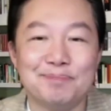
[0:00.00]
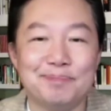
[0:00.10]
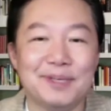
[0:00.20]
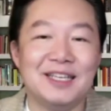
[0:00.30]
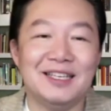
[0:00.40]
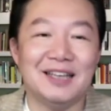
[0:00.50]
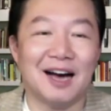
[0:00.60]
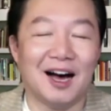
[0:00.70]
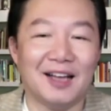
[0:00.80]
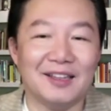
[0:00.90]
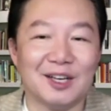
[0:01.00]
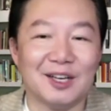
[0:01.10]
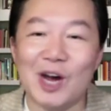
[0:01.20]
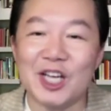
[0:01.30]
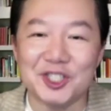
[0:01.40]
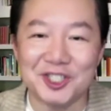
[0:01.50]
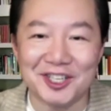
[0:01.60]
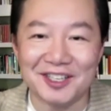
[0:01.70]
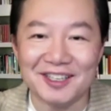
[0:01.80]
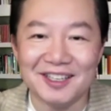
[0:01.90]
beyond the question.
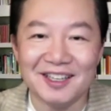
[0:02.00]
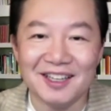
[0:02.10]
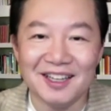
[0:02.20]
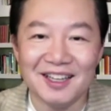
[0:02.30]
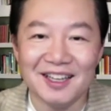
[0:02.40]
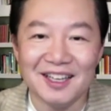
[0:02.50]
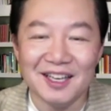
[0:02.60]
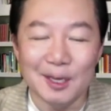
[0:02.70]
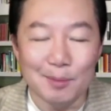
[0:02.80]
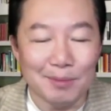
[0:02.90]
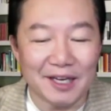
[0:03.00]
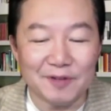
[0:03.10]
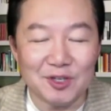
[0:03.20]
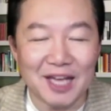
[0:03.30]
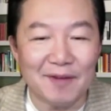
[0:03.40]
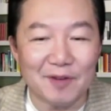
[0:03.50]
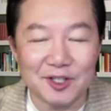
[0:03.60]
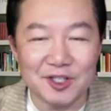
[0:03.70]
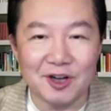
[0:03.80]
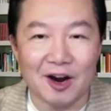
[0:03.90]
But if you never
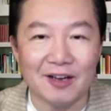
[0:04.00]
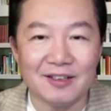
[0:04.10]
start,